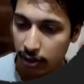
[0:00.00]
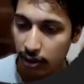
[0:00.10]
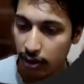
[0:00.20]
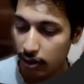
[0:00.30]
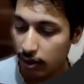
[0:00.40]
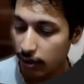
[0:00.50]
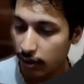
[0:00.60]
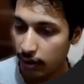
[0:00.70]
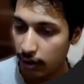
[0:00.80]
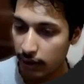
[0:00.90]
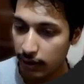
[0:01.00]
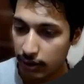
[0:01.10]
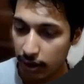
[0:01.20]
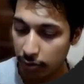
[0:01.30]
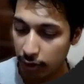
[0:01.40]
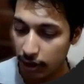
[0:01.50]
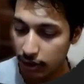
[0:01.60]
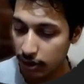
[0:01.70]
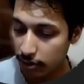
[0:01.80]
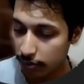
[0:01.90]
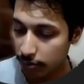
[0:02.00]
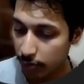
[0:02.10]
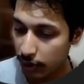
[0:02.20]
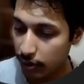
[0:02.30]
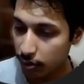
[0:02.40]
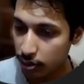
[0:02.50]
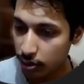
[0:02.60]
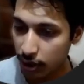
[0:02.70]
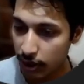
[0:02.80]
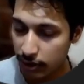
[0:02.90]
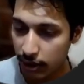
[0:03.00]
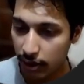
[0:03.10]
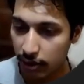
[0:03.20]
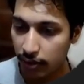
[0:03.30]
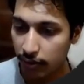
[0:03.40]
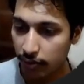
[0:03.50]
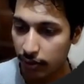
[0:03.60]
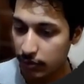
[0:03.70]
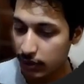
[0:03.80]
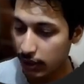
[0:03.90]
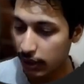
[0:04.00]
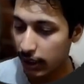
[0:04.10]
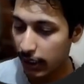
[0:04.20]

Like the same condition, B is also less than from C, and